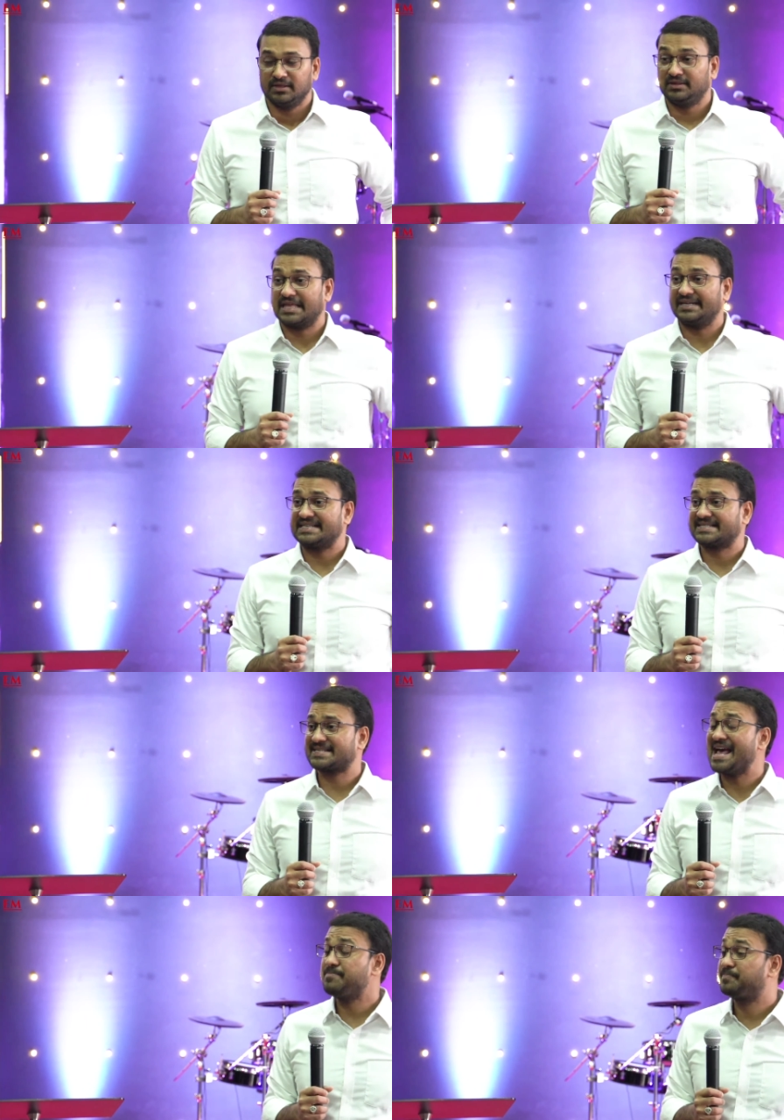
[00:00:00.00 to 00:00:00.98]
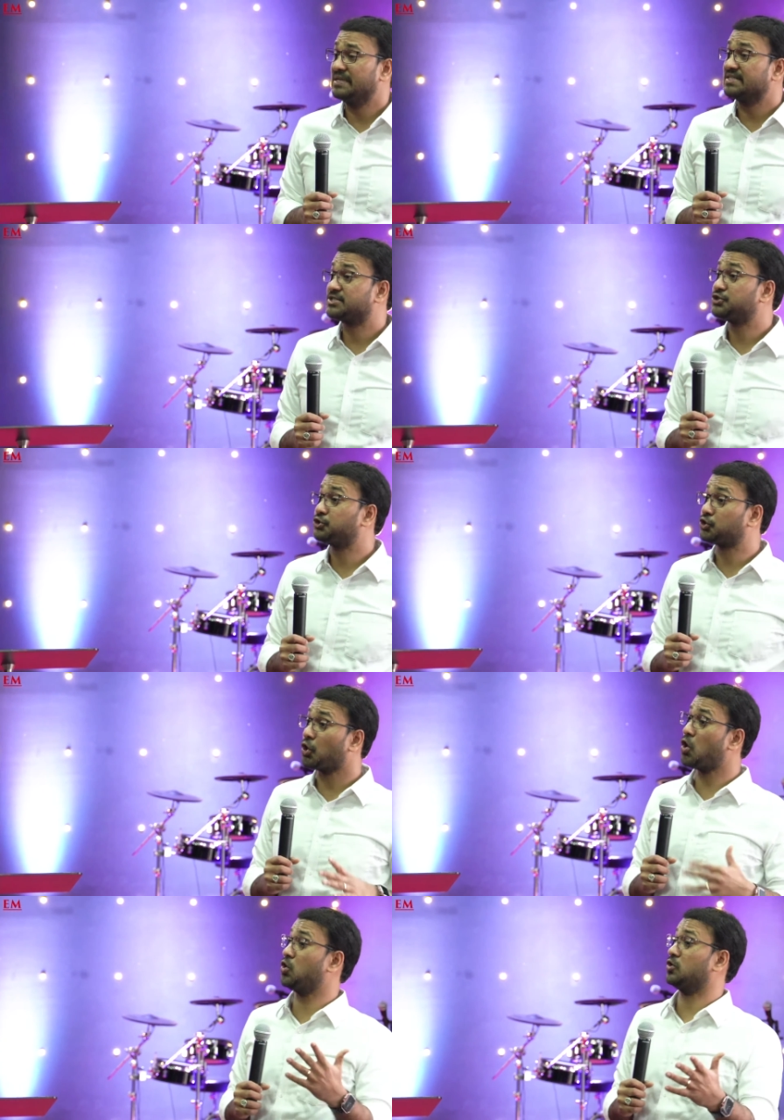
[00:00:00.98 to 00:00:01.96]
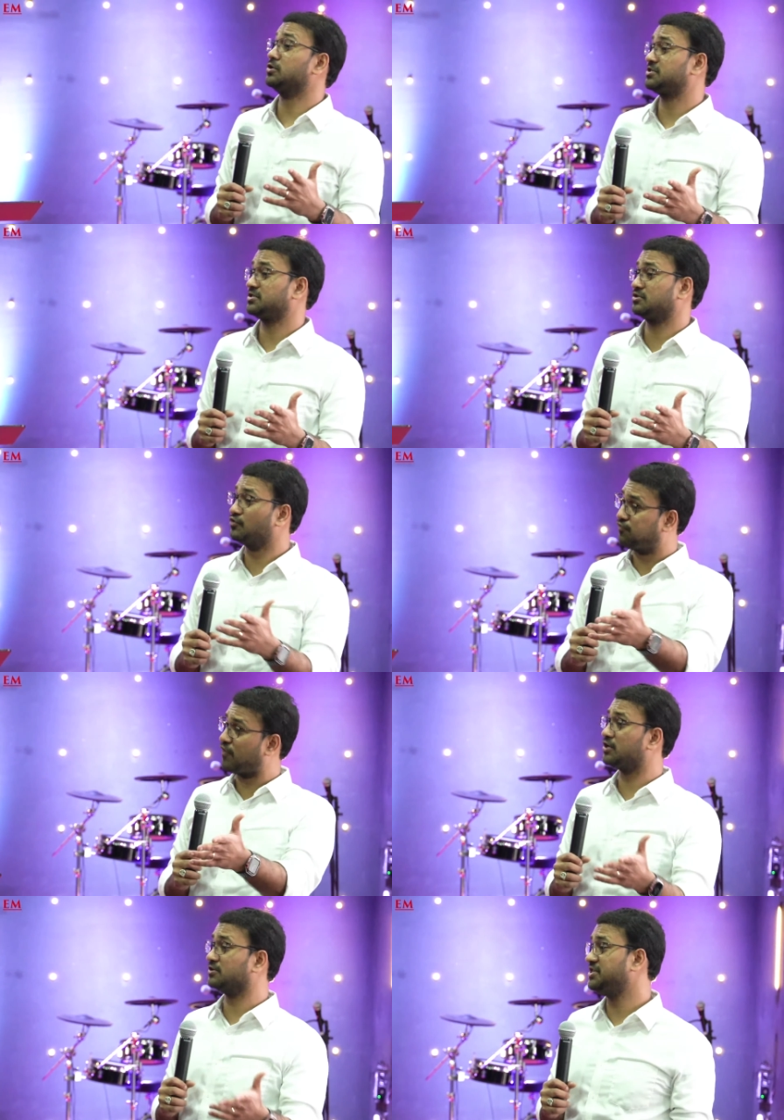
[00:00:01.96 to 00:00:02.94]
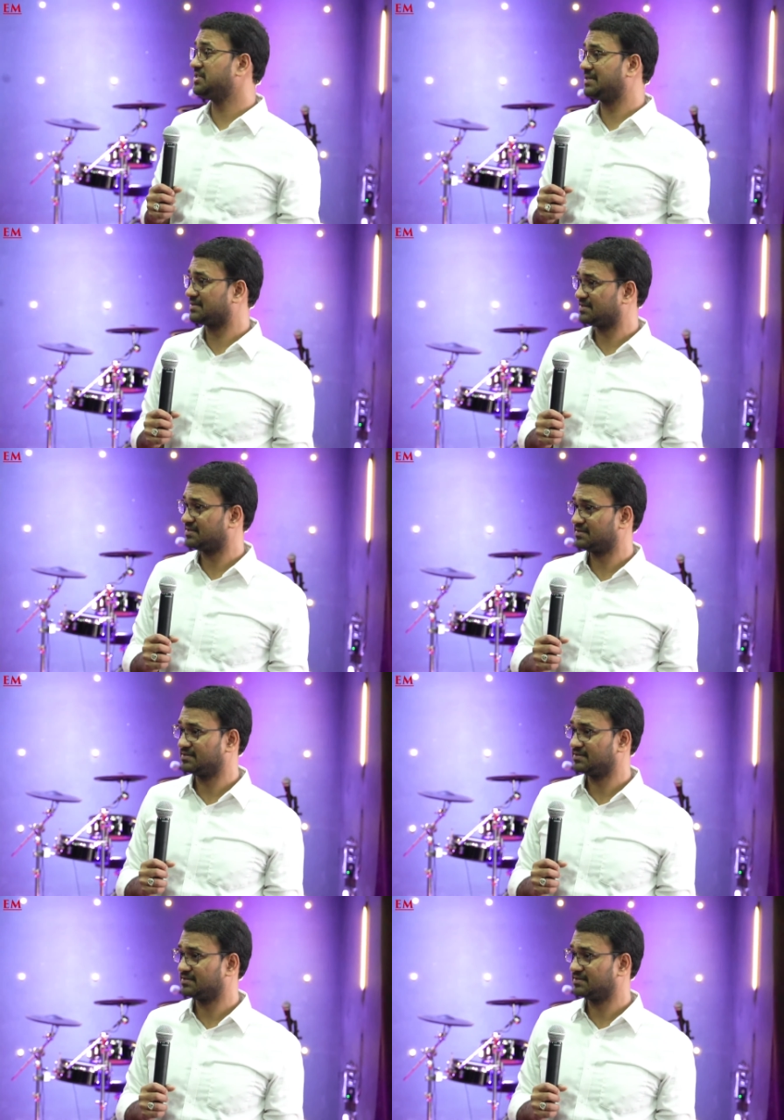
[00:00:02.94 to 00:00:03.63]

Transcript: The disciples chose to follow Jesus.